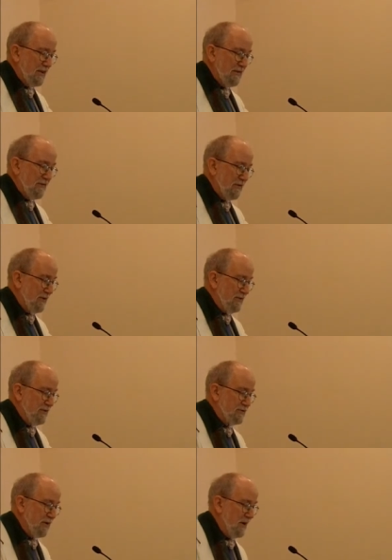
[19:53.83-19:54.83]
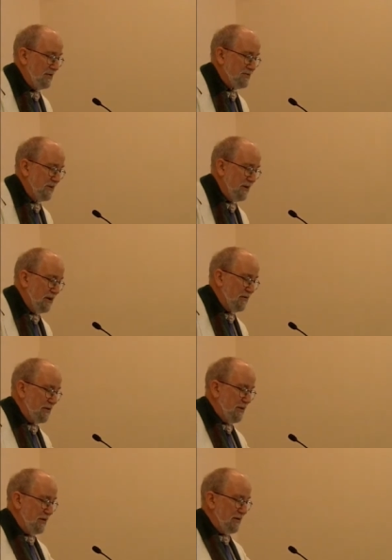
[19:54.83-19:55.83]
conferred these rights
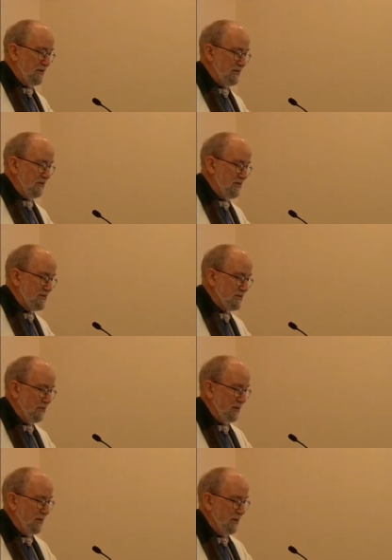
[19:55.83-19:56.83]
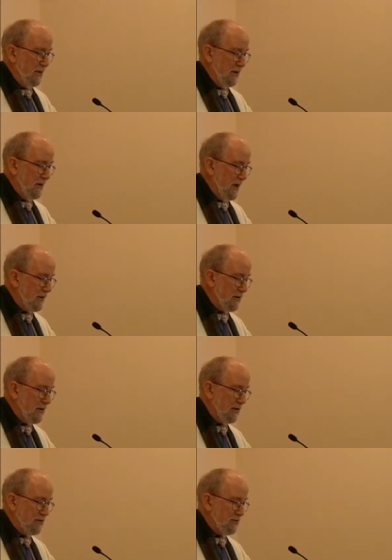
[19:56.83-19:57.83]
over hunters and fishermen on
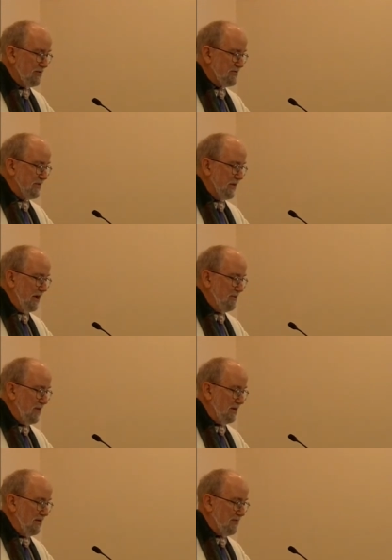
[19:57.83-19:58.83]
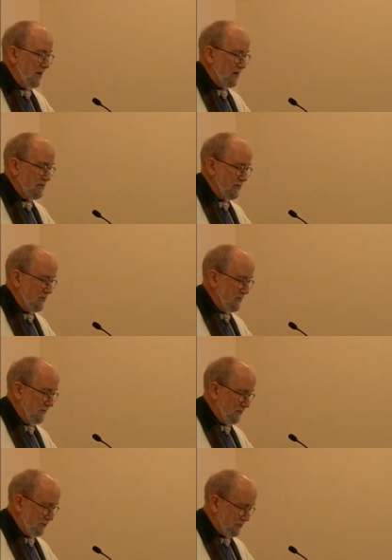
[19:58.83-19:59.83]
agriculturists and manufacturers?"
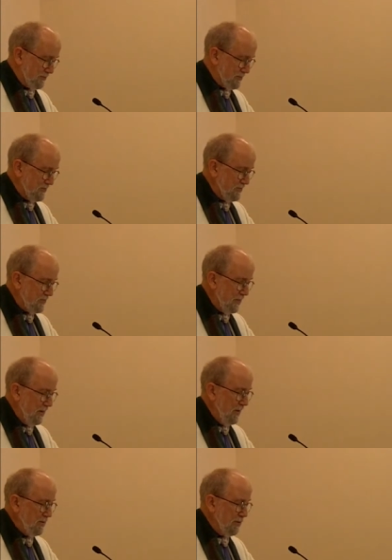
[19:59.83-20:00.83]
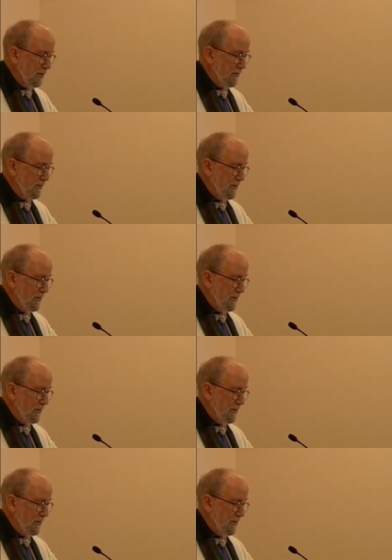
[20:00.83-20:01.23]
End quote.